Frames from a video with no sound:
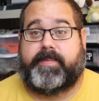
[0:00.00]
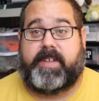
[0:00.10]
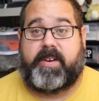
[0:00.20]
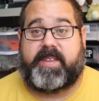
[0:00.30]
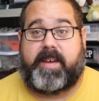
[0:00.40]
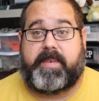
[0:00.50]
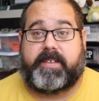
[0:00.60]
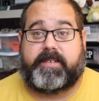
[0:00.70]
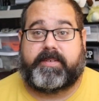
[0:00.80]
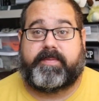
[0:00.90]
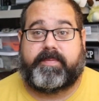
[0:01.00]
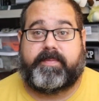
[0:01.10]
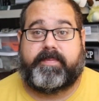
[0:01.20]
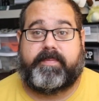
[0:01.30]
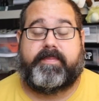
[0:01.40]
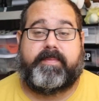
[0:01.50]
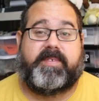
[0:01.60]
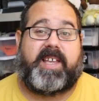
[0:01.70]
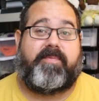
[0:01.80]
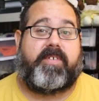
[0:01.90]
You know what that means.
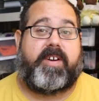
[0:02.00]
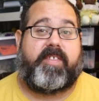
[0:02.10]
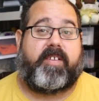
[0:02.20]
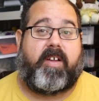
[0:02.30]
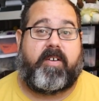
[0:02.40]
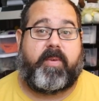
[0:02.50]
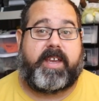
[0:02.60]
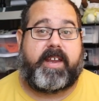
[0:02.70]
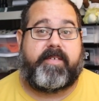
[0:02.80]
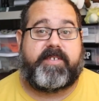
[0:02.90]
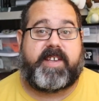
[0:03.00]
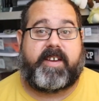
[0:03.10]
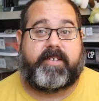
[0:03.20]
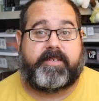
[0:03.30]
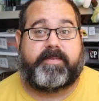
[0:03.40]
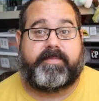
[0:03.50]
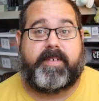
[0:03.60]
It's time for another long weekend of sales.